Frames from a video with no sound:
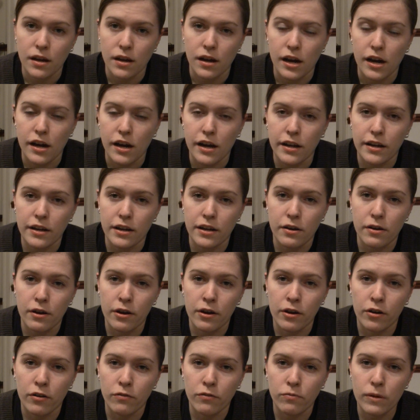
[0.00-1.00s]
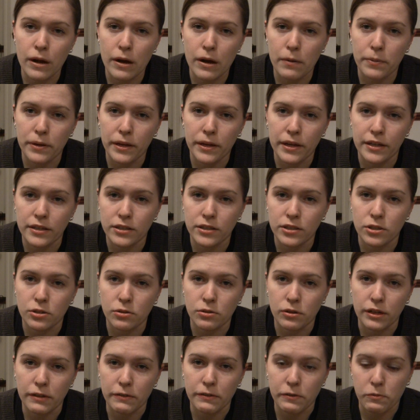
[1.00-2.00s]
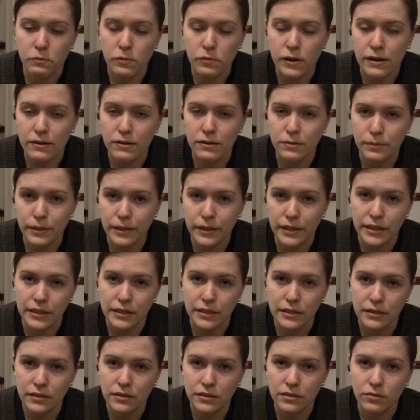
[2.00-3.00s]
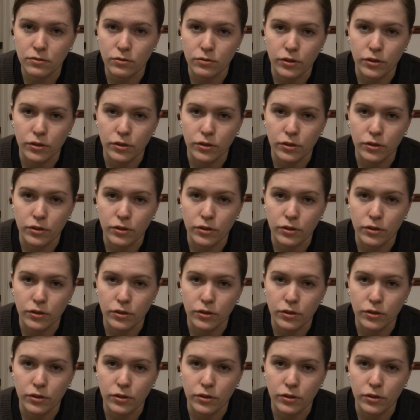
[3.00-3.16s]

I know a lot of WoW players who are leaving WoW to play this,